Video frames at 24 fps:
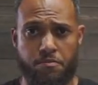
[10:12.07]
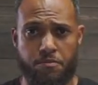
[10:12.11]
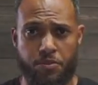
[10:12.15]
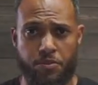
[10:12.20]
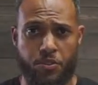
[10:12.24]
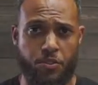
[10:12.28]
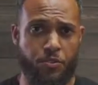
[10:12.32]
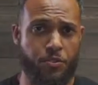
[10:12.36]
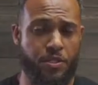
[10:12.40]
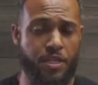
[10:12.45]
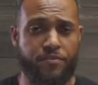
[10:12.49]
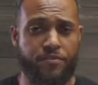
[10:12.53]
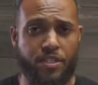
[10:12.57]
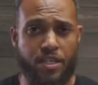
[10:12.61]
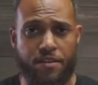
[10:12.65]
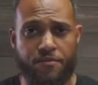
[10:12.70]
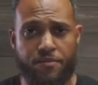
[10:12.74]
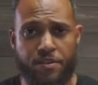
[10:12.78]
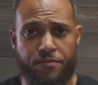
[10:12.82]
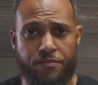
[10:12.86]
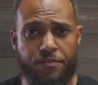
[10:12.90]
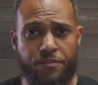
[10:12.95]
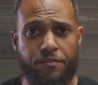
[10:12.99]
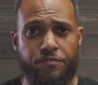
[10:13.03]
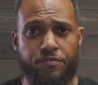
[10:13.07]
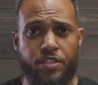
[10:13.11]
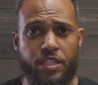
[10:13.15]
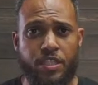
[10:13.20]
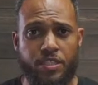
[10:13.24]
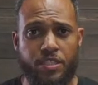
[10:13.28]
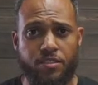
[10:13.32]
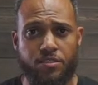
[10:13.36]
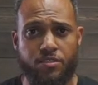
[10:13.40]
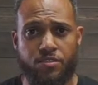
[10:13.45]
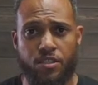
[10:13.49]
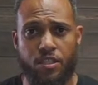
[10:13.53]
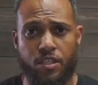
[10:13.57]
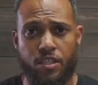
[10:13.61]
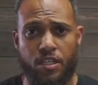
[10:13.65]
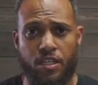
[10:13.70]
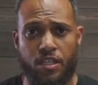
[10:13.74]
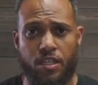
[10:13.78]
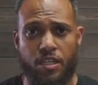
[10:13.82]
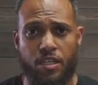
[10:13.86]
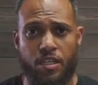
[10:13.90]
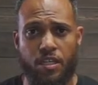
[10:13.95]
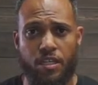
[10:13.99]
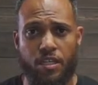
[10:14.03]
you would have to have F-15s
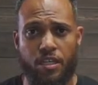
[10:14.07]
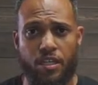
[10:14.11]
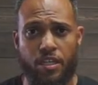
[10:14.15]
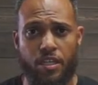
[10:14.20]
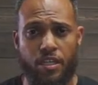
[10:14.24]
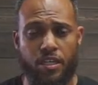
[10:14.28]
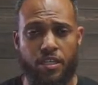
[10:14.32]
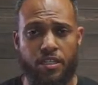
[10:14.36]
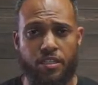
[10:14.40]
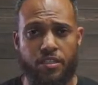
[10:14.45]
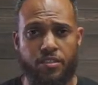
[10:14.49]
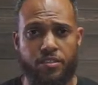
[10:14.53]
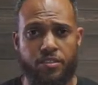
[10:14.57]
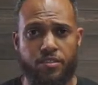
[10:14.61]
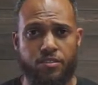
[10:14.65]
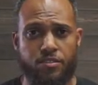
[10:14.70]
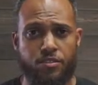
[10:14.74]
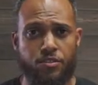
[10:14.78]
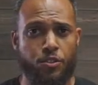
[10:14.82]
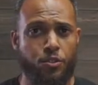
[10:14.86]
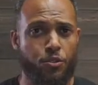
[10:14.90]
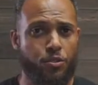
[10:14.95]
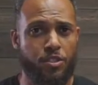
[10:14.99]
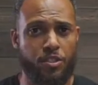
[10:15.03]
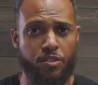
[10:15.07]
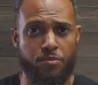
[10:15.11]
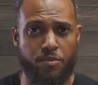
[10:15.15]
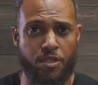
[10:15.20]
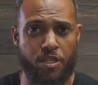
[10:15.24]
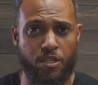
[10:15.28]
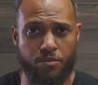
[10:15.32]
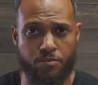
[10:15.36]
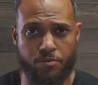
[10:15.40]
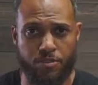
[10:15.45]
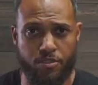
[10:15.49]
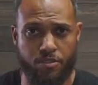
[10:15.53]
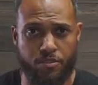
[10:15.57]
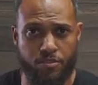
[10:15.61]
and nuclear bombs.